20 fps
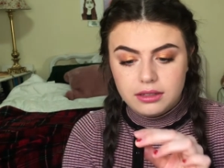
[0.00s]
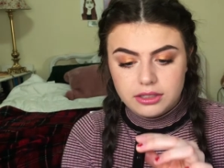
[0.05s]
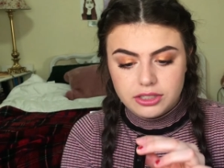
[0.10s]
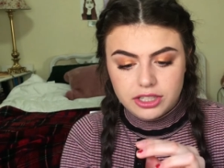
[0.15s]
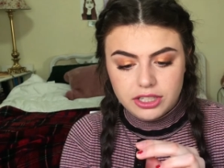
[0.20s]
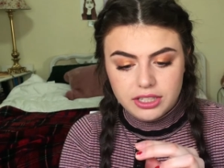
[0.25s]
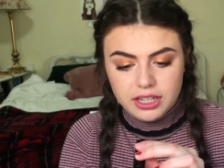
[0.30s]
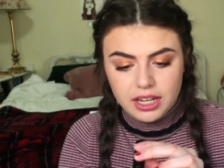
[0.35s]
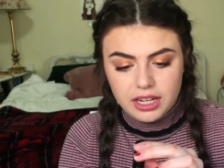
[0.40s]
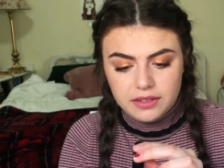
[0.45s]

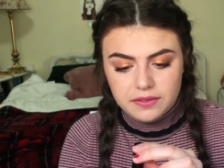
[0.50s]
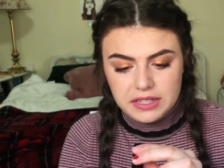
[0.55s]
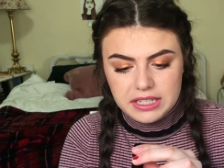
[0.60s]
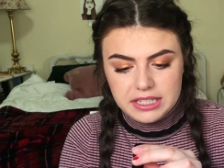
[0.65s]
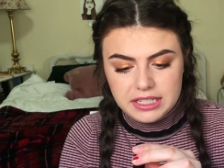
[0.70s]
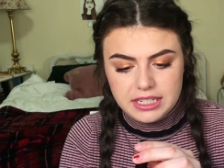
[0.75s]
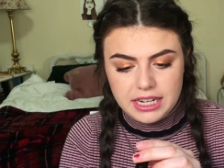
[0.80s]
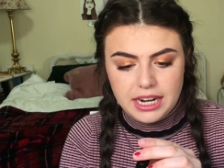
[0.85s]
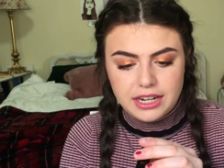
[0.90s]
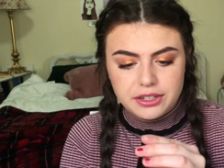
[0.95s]
just kind of a
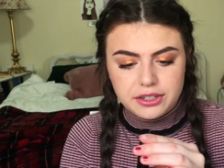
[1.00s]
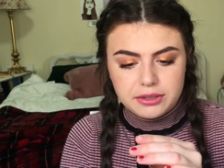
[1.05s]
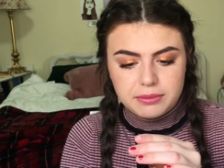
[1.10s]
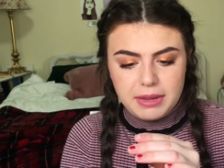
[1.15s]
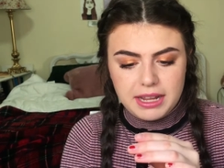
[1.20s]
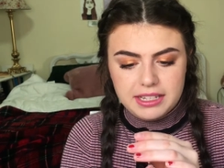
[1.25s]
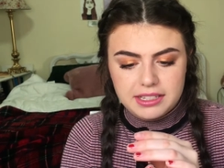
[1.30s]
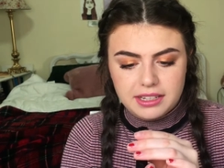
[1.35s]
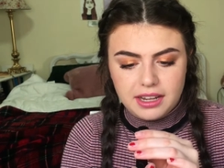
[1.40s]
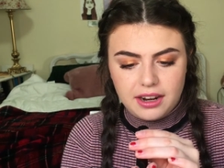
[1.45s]
standard
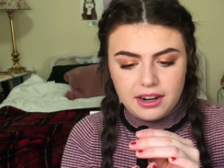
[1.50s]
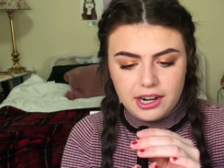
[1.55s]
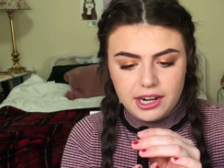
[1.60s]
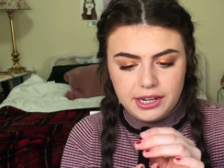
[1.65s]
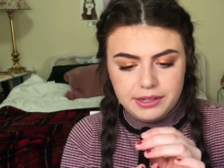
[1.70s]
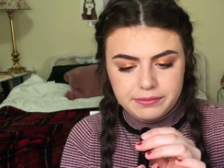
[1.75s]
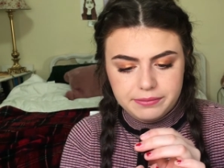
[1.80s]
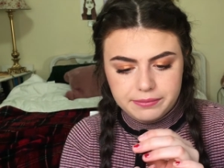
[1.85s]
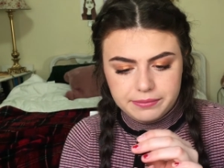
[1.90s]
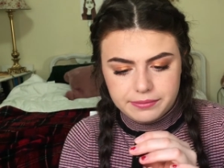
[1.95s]
mascara.